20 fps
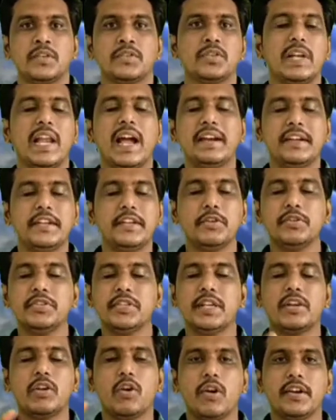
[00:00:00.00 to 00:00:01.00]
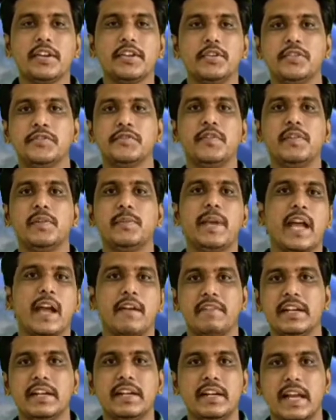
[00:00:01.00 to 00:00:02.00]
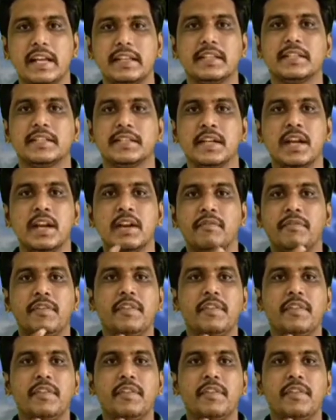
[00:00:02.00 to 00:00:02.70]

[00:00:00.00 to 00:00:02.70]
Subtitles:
So latitudes and longitudes, we will be having it like this: